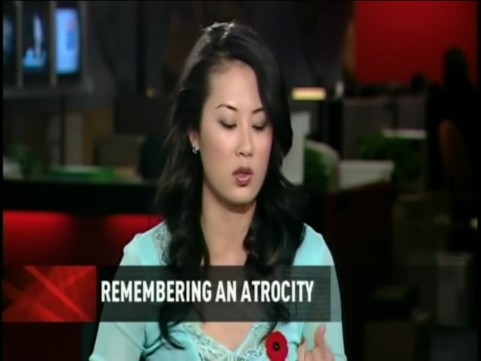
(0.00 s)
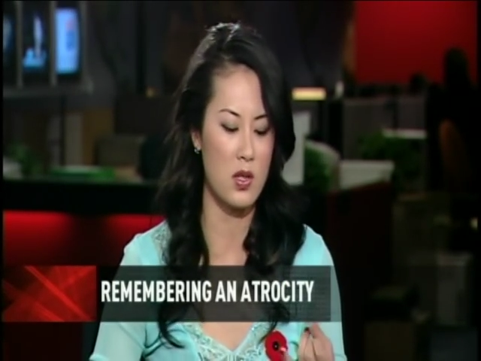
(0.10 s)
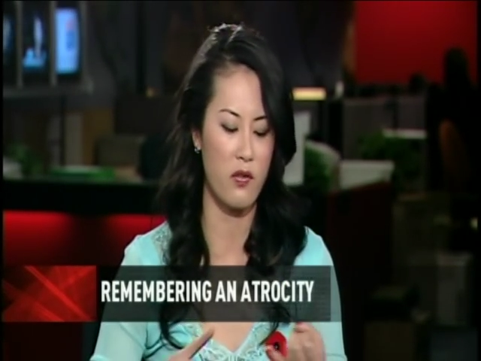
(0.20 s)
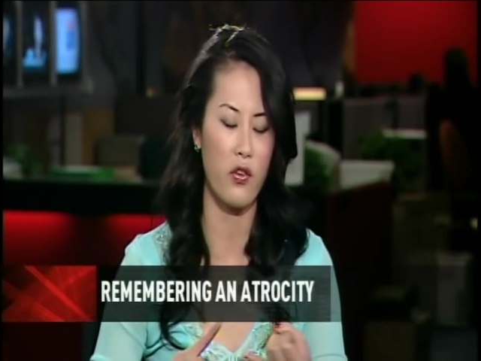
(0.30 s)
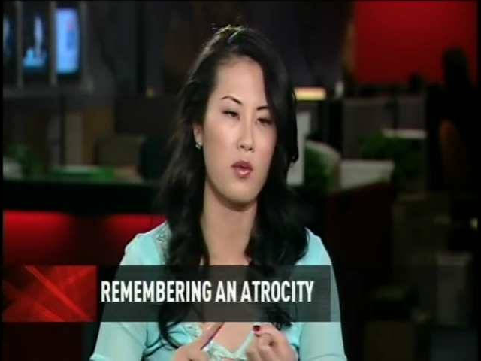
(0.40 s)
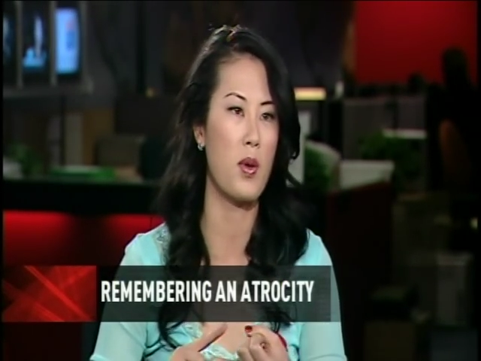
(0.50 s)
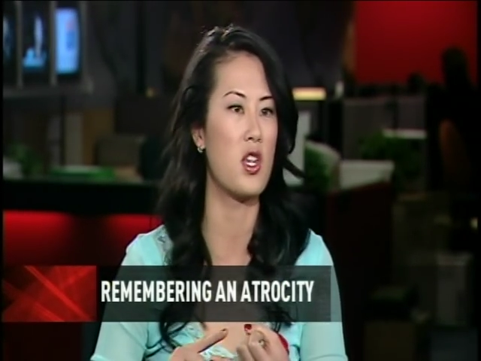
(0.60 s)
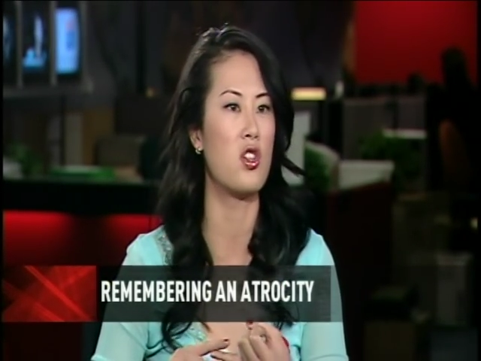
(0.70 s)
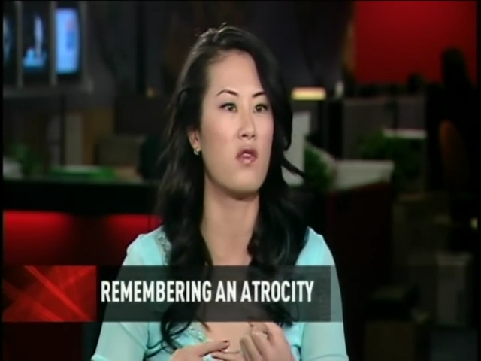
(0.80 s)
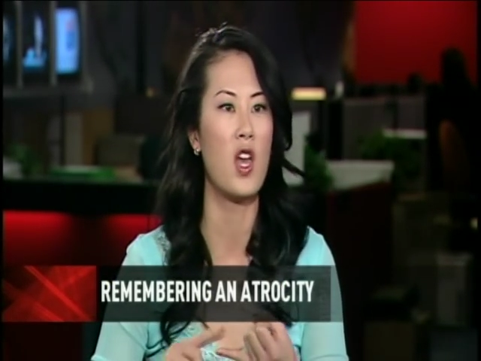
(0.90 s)
It was the front
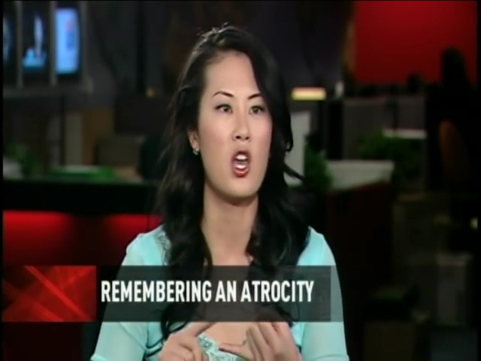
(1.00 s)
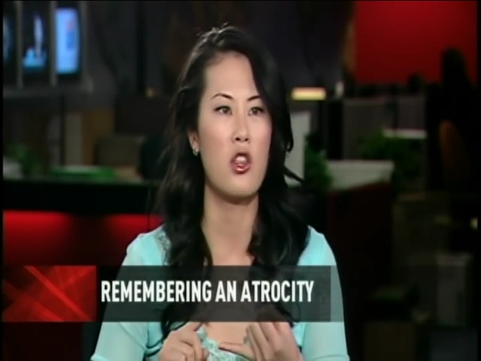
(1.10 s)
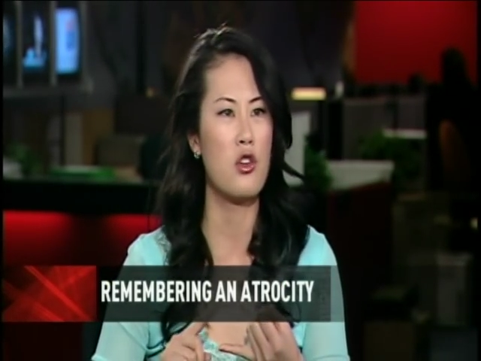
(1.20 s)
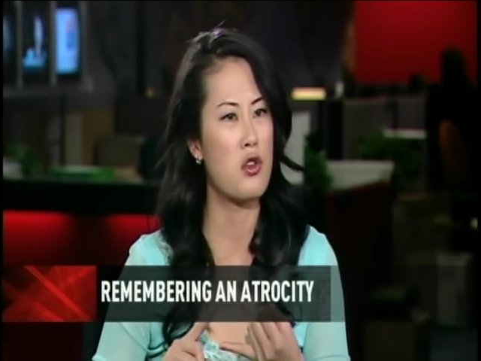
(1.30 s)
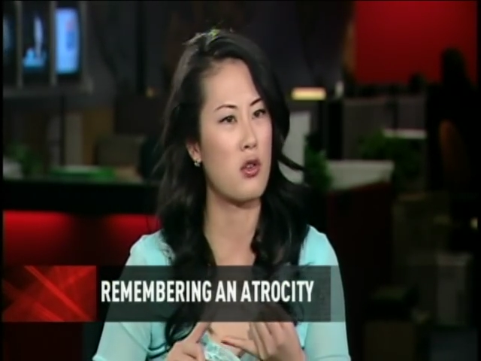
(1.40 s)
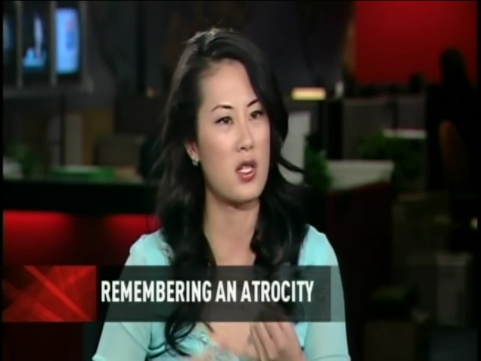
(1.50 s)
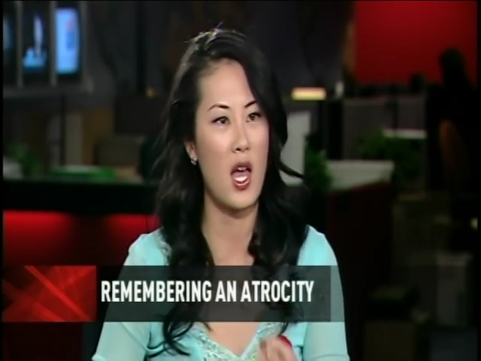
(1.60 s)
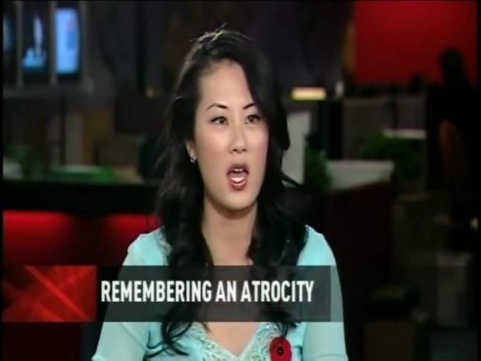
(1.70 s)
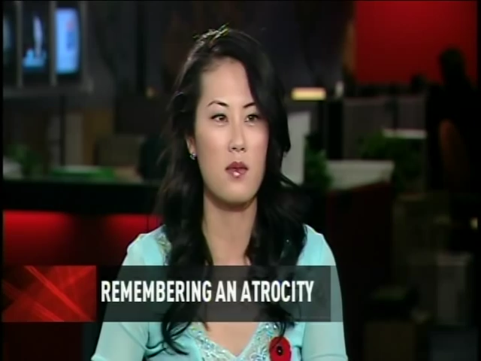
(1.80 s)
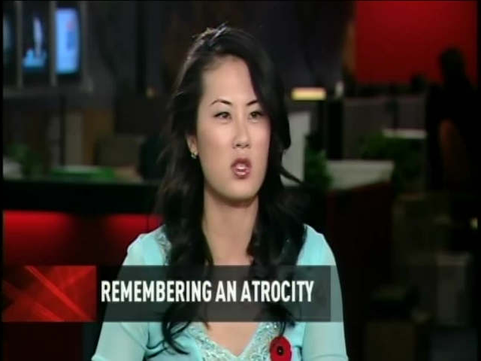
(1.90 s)
page of the New York
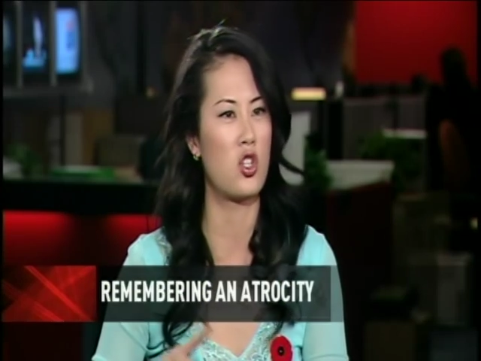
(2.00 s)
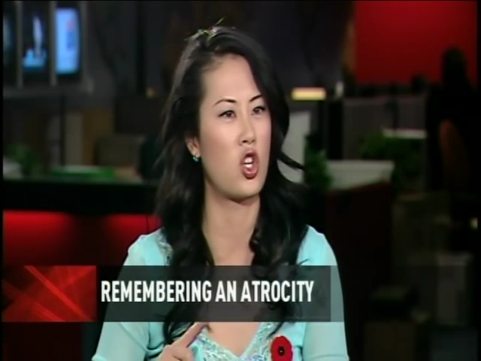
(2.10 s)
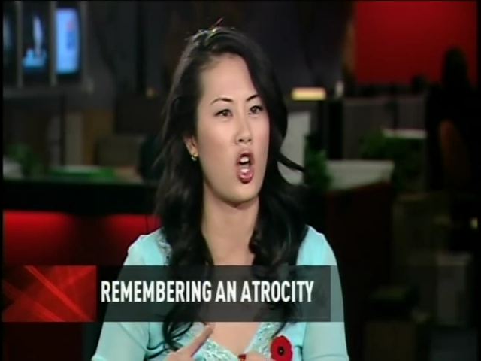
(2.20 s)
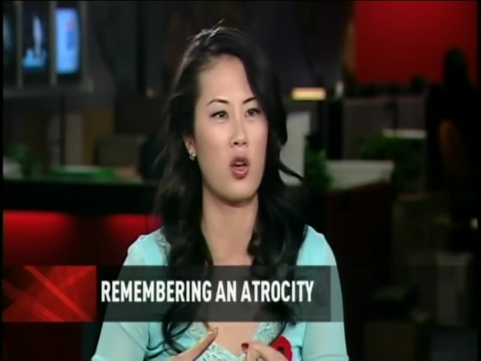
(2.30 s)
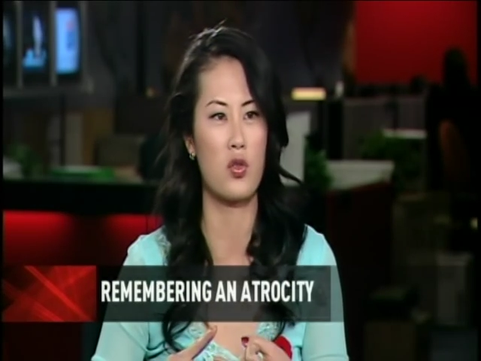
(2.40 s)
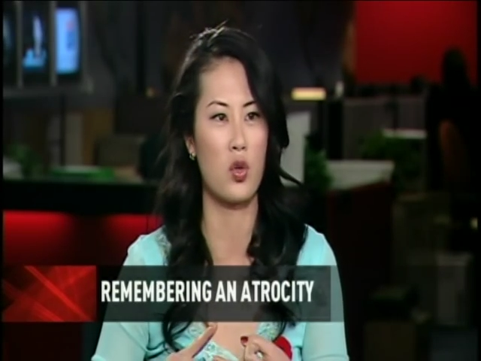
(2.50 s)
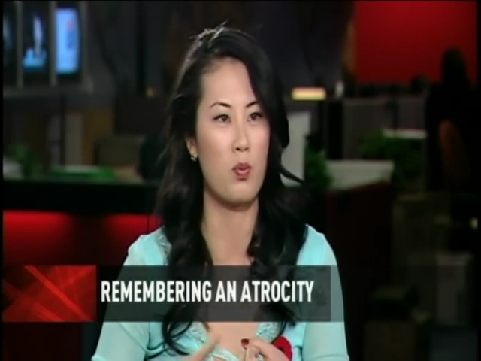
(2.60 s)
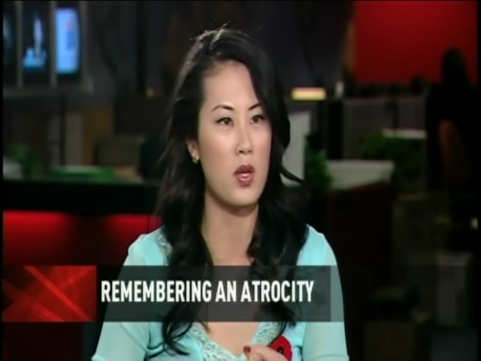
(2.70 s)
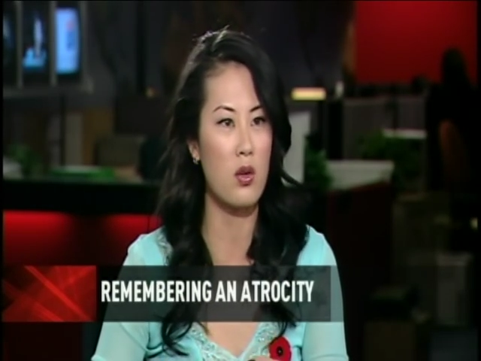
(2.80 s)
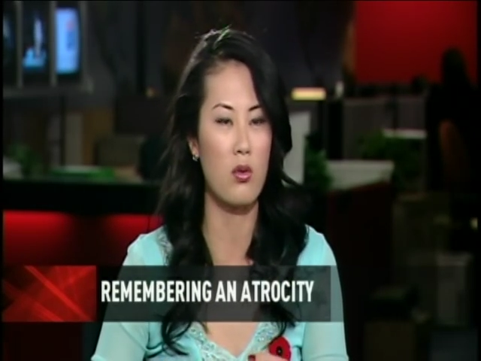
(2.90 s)
Times, the Chicago
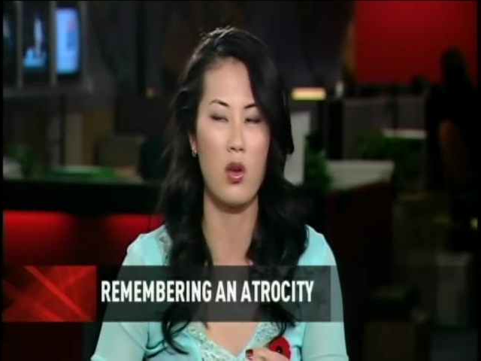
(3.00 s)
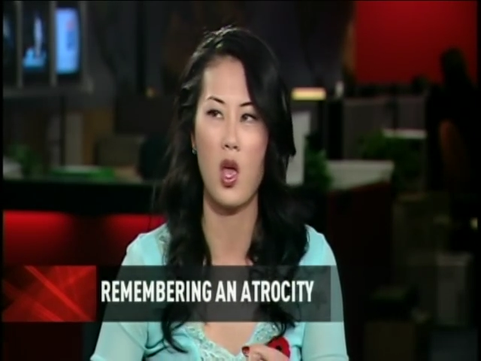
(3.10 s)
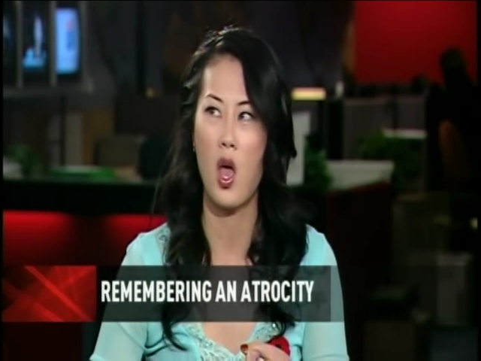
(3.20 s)
Tribune,